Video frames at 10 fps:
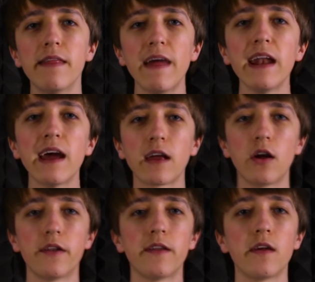Then I
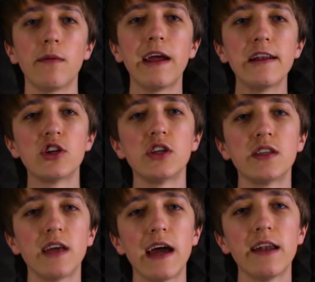got some
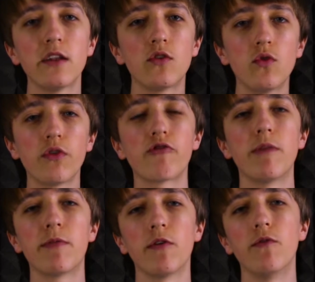hinges and two
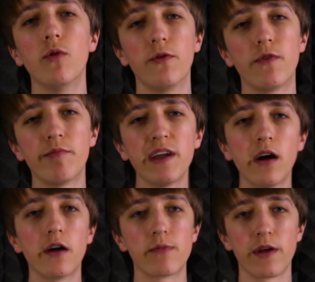strips of wood from the
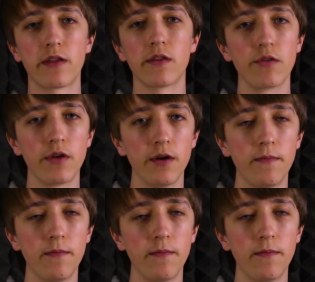hardware store.